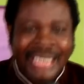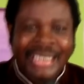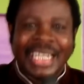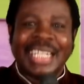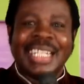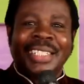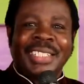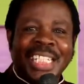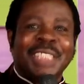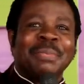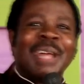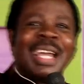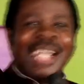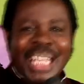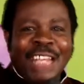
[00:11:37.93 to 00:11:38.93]
the disease
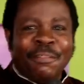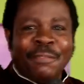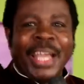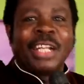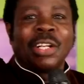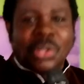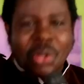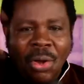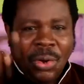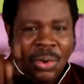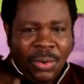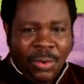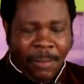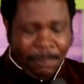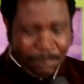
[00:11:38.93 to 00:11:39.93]
must leave and
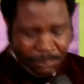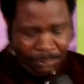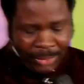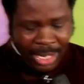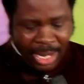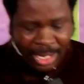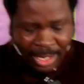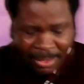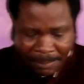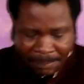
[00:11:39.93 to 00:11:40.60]
go. Eh?